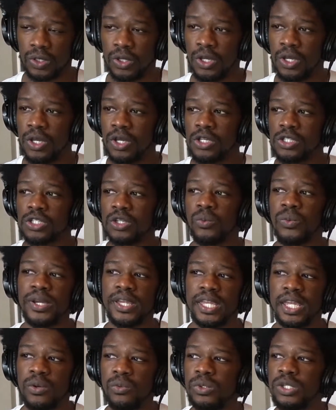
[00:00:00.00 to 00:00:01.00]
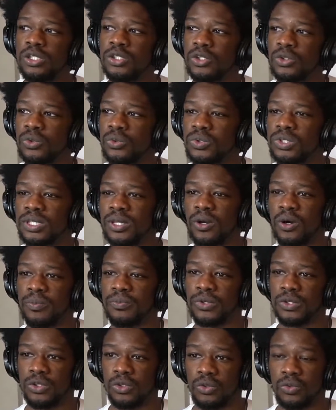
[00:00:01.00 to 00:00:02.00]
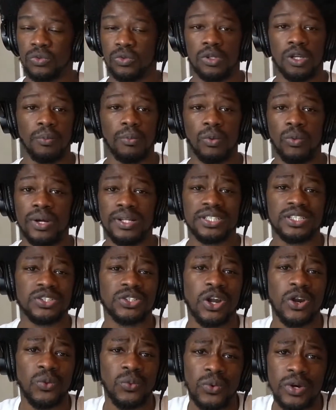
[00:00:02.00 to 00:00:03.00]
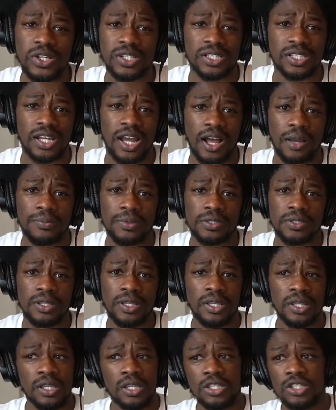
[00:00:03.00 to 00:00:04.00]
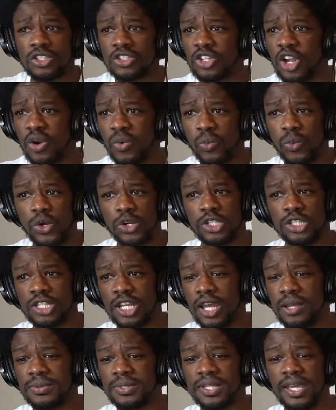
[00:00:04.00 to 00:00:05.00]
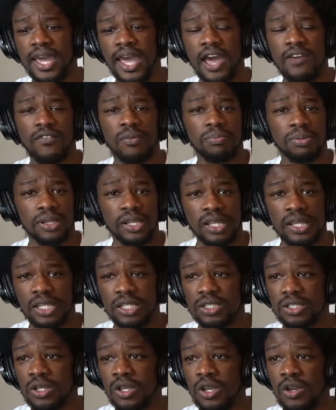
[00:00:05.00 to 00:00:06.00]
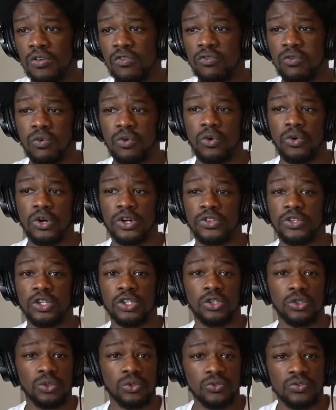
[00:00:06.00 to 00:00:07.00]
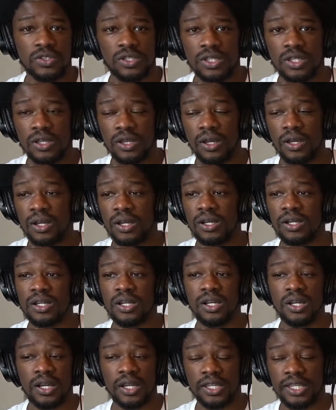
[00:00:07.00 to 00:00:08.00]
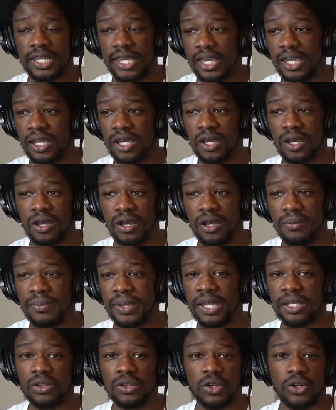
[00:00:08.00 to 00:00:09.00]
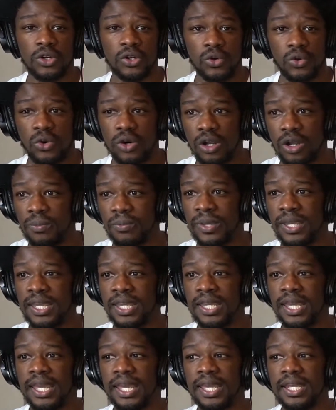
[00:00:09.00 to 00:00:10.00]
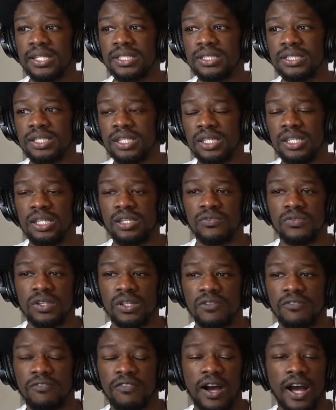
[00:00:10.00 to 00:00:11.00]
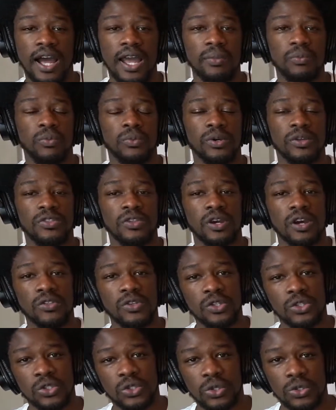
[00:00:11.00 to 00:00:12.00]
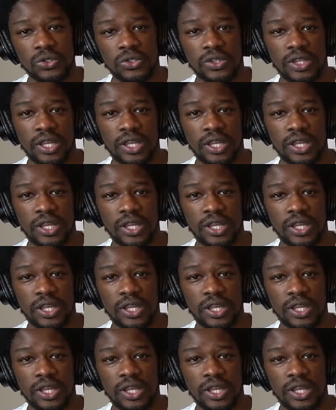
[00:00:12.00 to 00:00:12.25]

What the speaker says: So what can we do to help the youth? Number one, start workshops. Start workshops to have a place for the youth can come and learn Krump and to even vibe with the other children that